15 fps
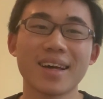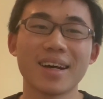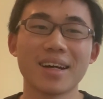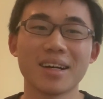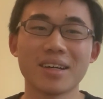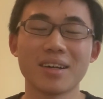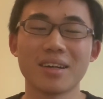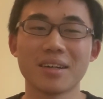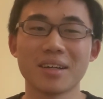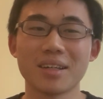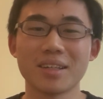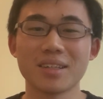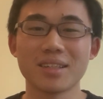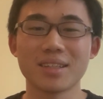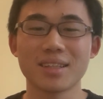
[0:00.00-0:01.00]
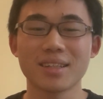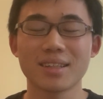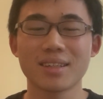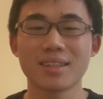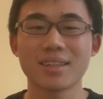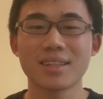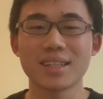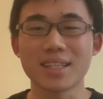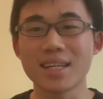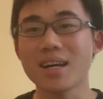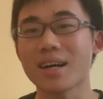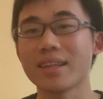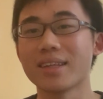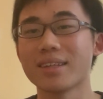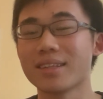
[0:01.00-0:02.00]
Uh,
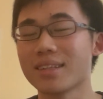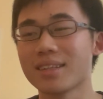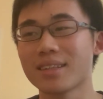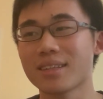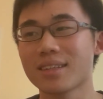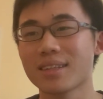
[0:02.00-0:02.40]
yeah, and then